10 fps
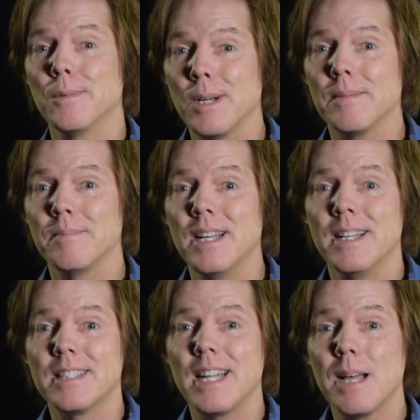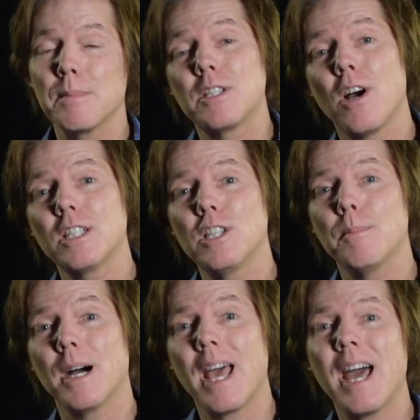Well, today I'm going to talk to you
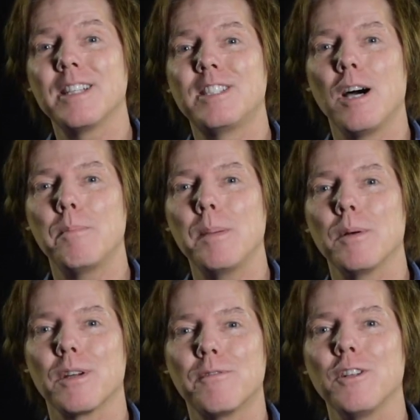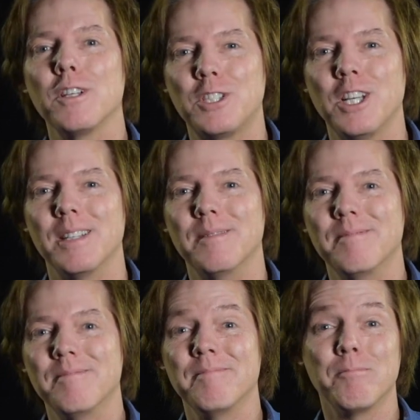about how to tell people they're full of shit
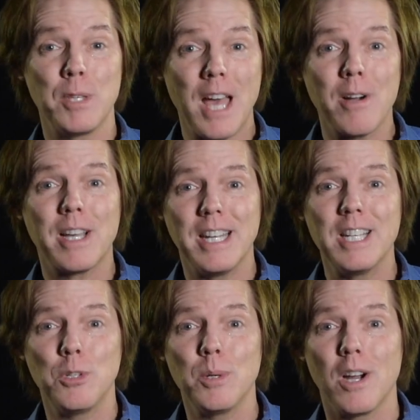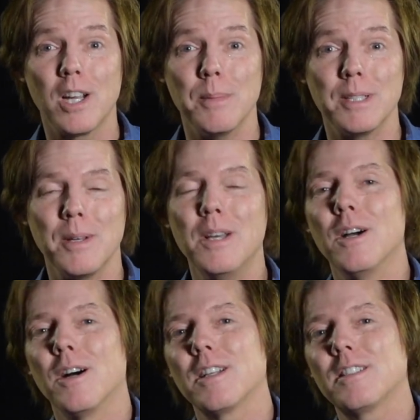without getting into an argument
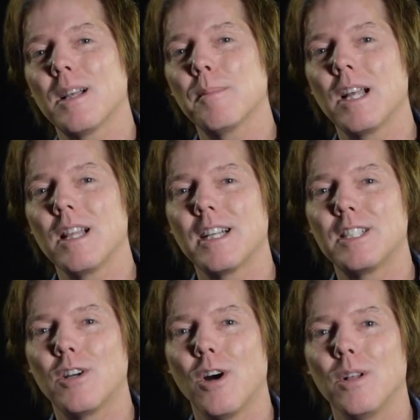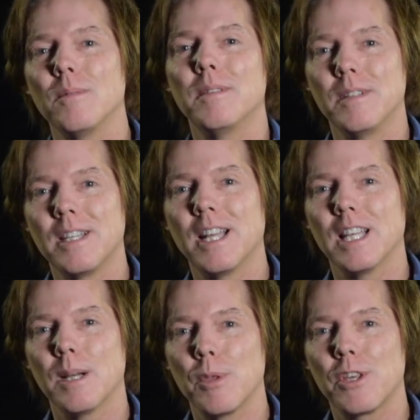on a segment I like to call
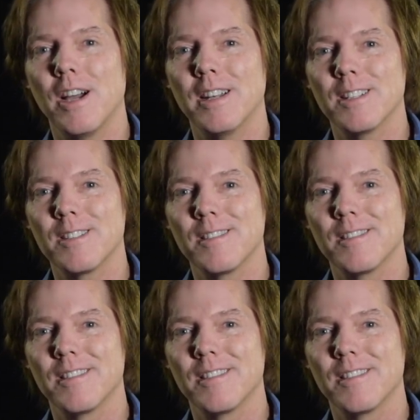Killing Them with Kindness.